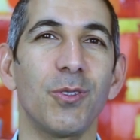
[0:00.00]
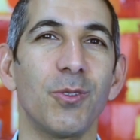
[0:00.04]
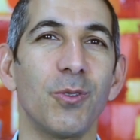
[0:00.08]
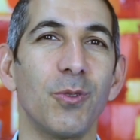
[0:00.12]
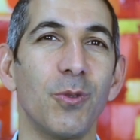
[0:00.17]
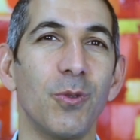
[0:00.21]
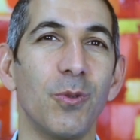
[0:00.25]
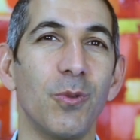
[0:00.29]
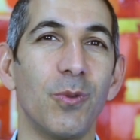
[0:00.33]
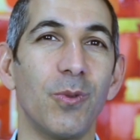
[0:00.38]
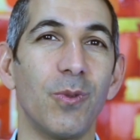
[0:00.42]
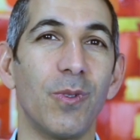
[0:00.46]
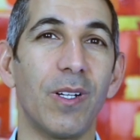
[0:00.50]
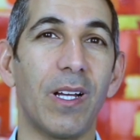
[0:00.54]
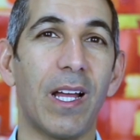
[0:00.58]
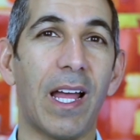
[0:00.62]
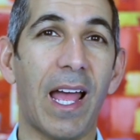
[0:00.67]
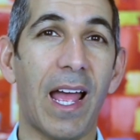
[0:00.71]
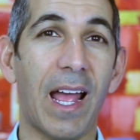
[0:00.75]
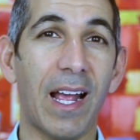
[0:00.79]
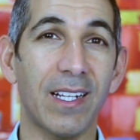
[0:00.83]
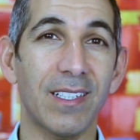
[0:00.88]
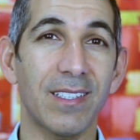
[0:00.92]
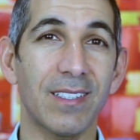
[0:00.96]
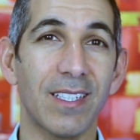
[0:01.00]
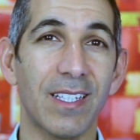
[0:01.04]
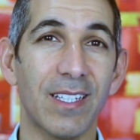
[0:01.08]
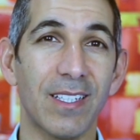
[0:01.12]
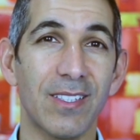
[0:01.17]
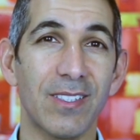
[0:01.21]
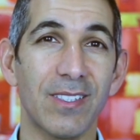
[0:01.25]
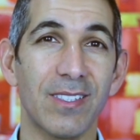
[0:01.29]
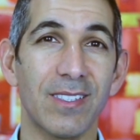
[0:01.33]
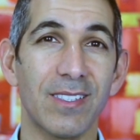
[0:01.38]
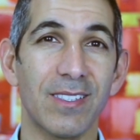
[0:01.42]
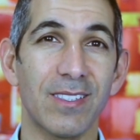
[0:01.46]
to
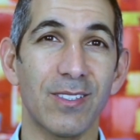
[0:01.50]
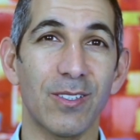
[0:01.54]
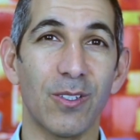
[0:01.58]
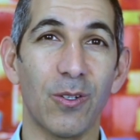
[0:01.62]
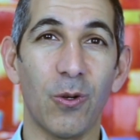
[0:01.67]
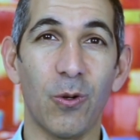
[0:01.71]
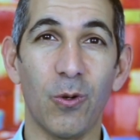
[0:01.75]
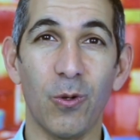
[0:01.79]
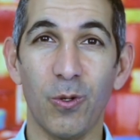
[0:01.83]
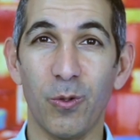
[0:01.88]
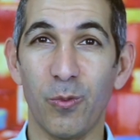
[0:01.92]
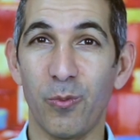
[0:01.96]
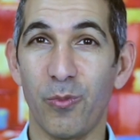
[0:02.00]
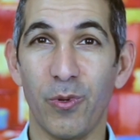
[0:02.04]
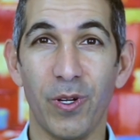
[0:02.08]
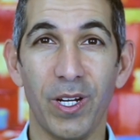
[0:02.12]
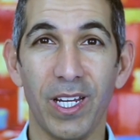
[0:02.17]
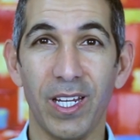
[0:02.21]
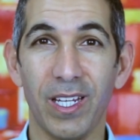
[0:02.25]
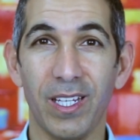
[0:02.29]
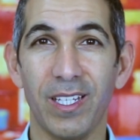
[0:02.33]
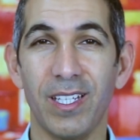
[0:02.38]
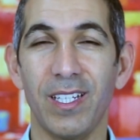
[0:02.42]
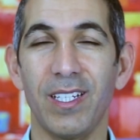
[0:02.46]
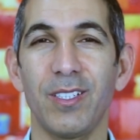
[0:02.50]
access or break